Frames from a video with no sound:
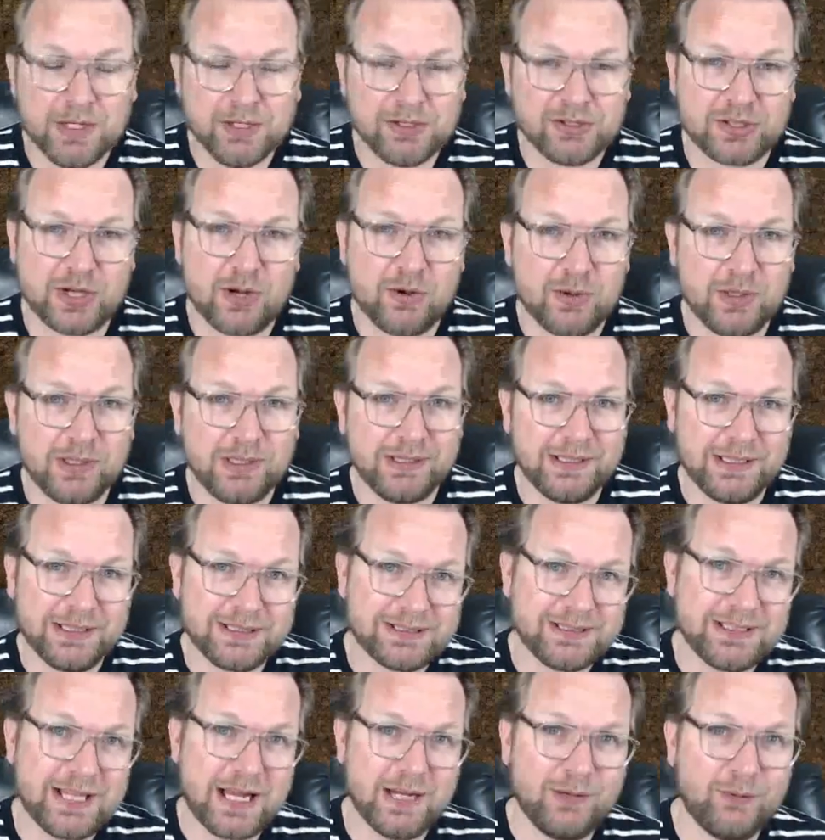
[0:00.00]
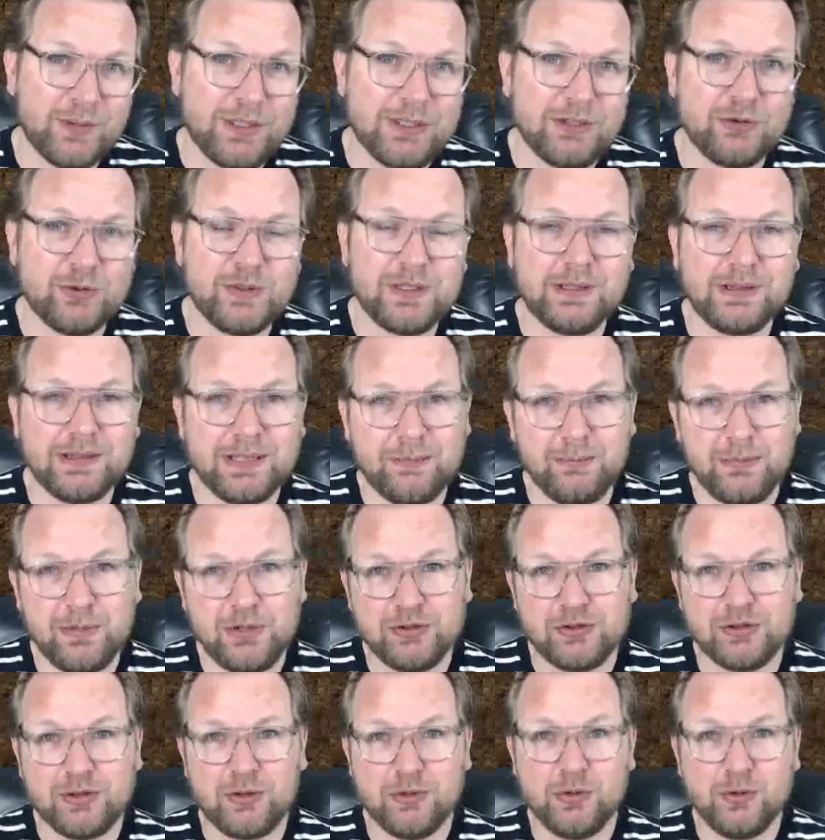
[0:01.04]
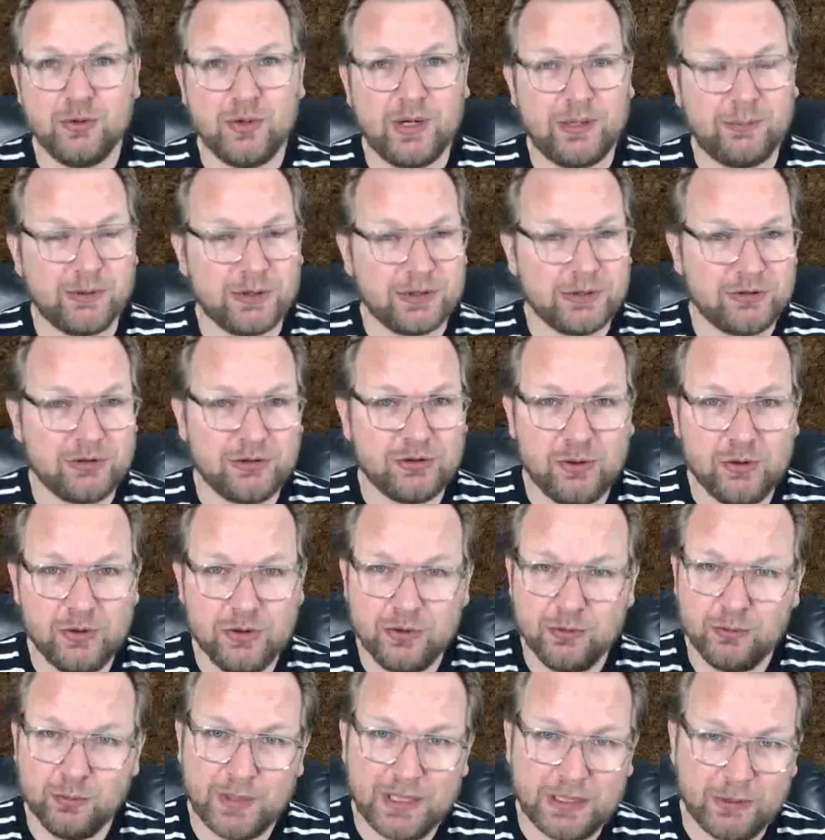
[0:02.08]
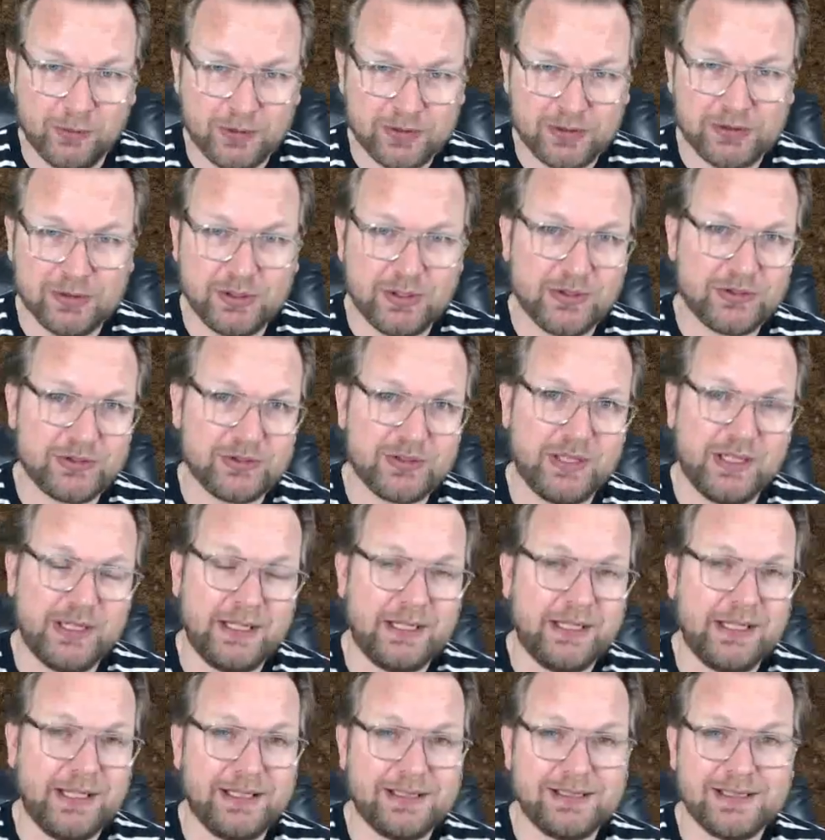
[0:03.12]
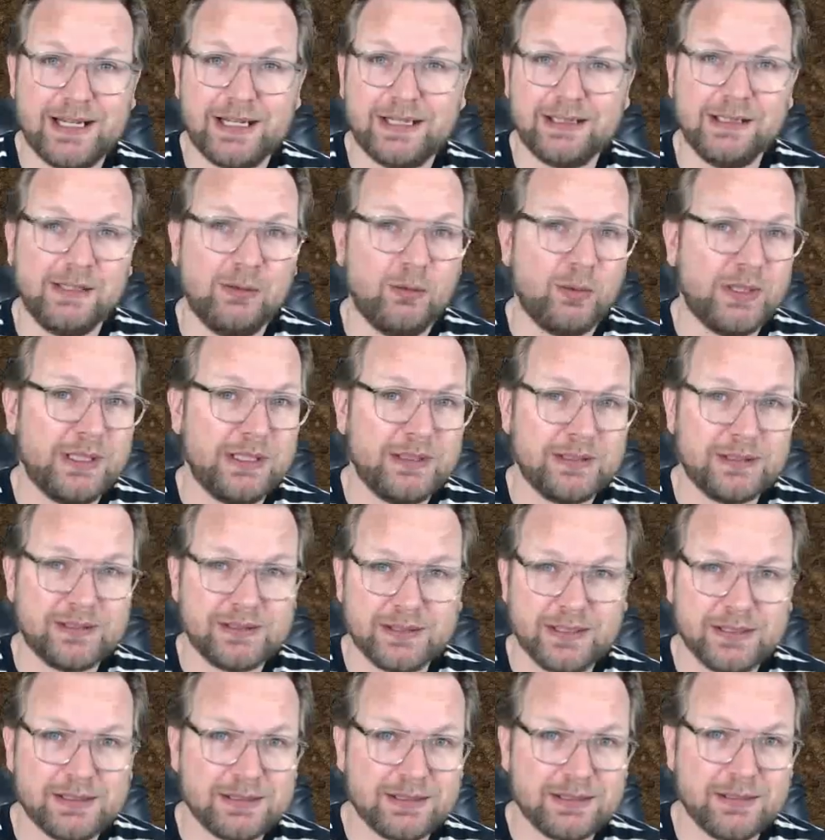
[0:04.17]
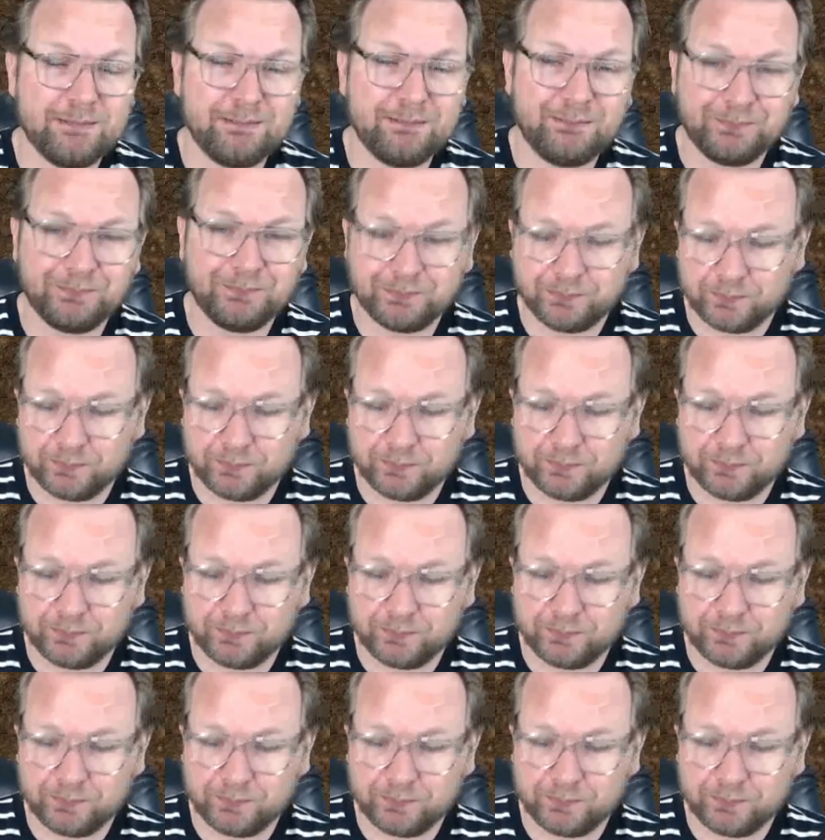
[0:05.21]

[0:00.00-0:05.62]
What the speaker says: So let's dive into it. Let me show you. I'm going to show you my results exactly within the system.